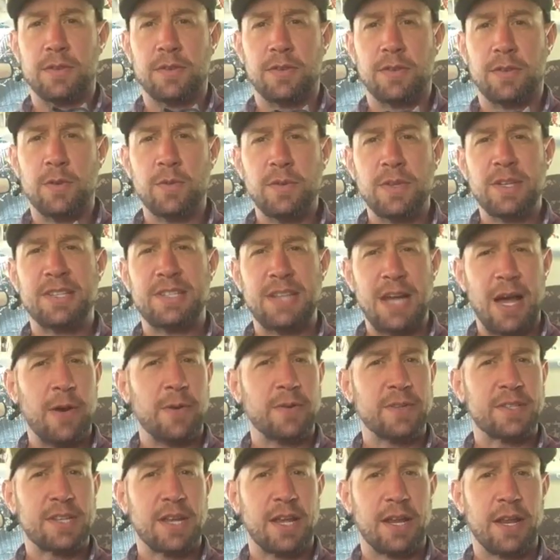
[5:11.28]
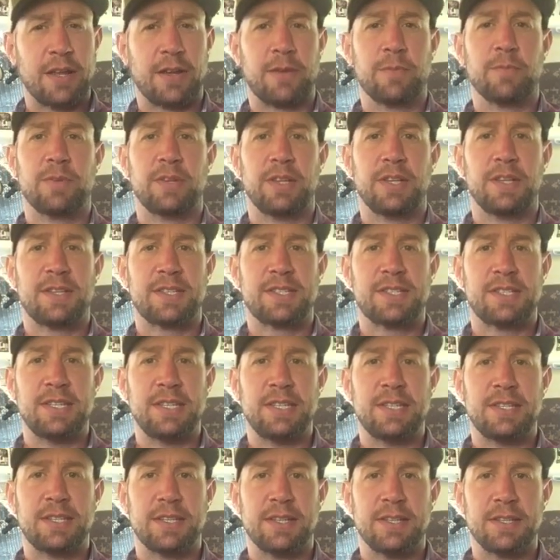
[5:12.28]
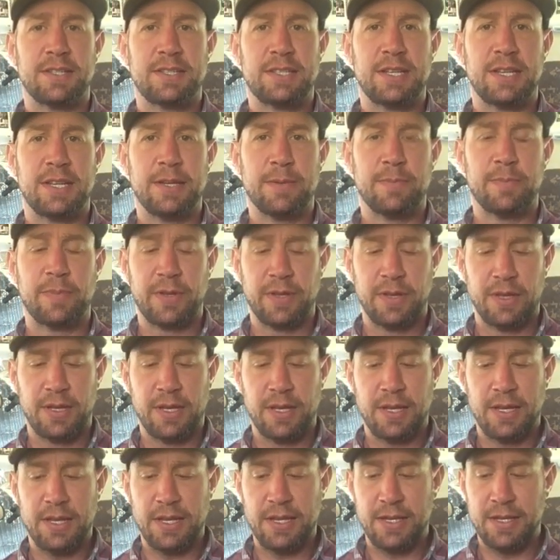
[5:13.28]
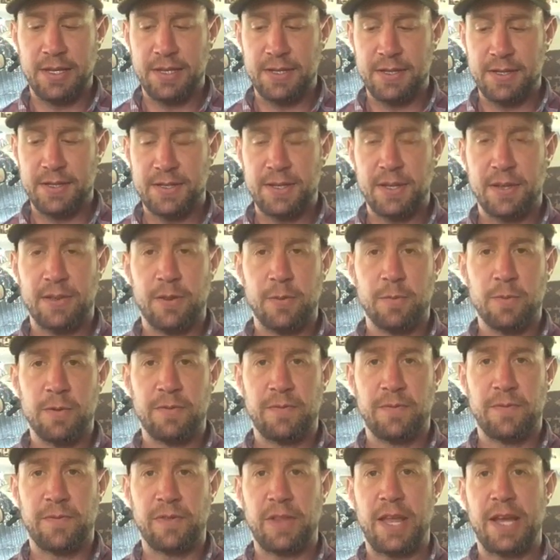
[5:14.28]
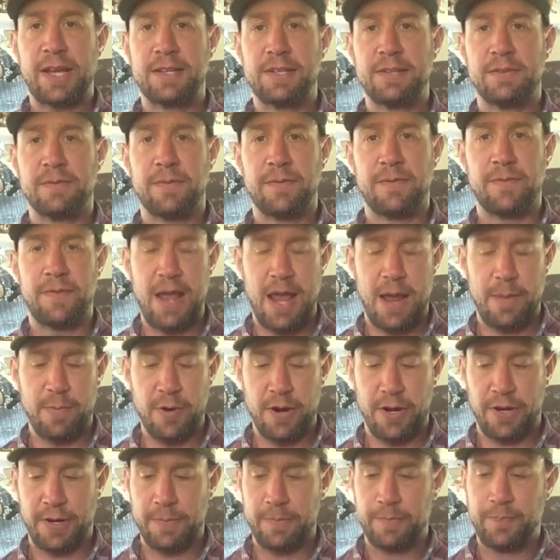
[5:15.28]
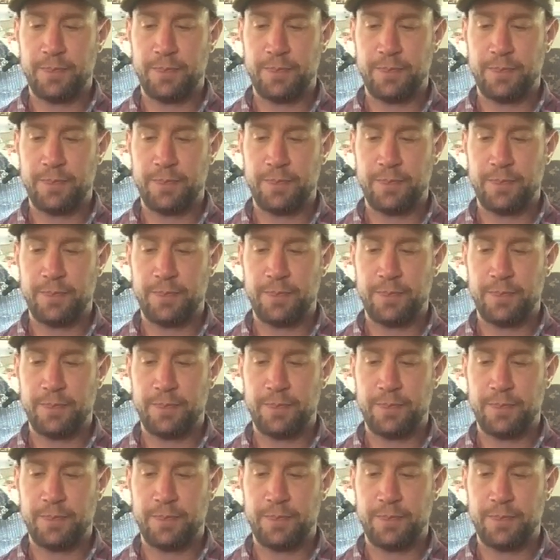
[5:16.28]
The only downside I can really see to the Timp is the reflective fabric.